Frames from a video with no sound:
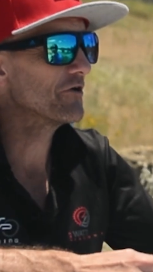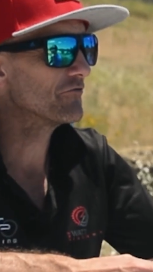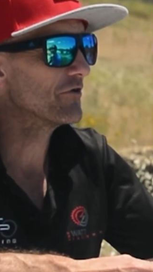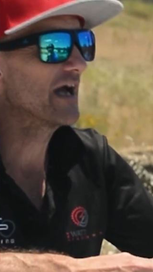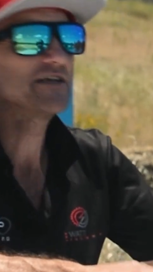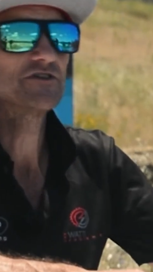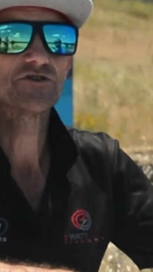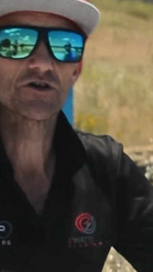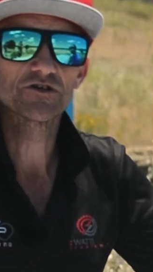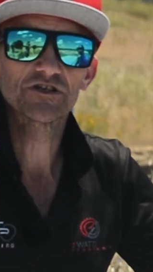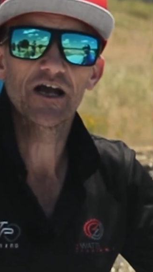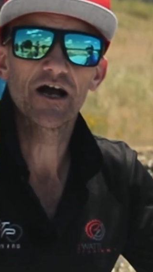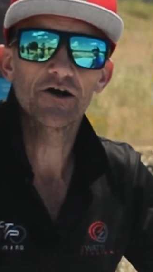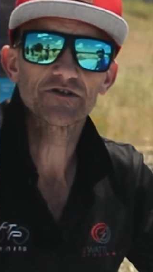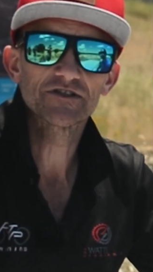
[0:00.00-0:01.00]
race Josh
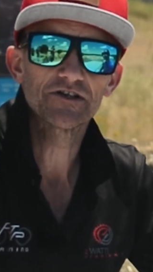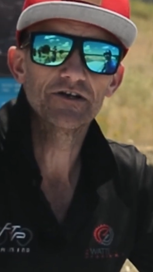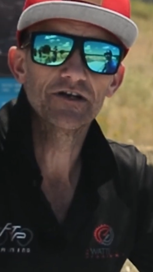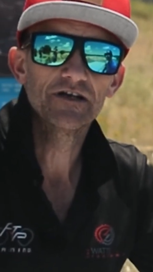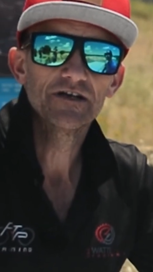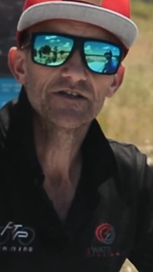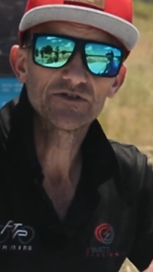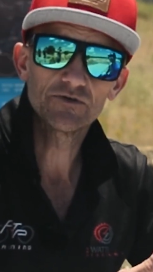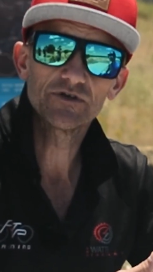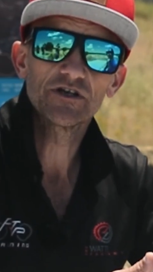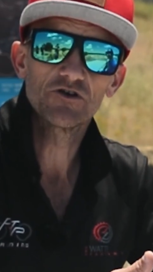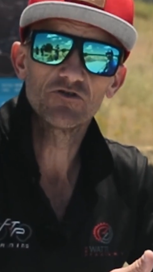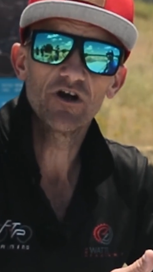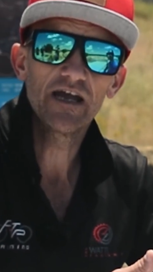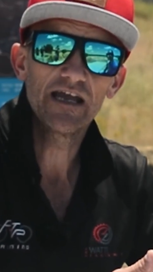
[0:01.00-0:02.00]
Carlson to a
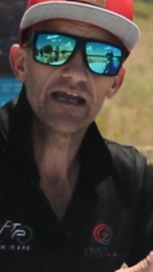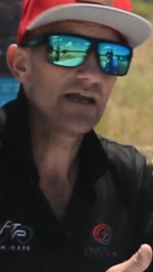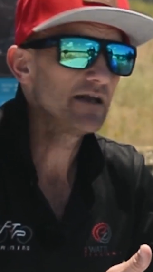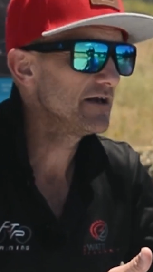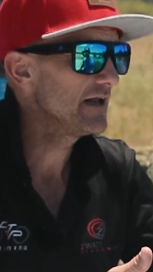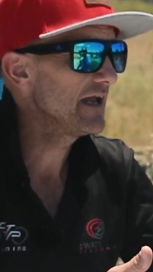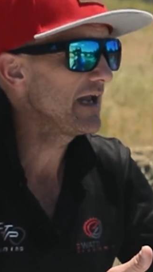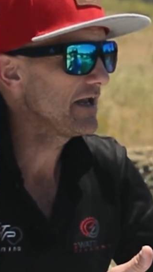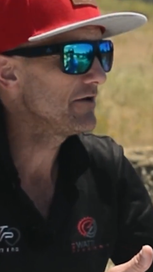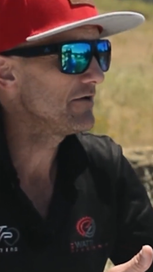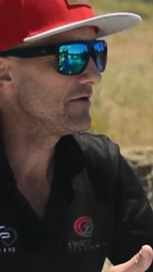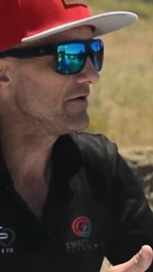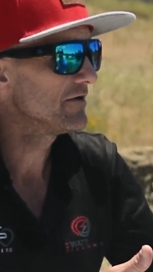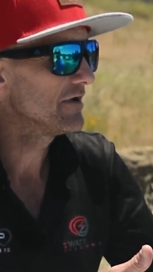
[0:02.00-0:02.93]
degree in an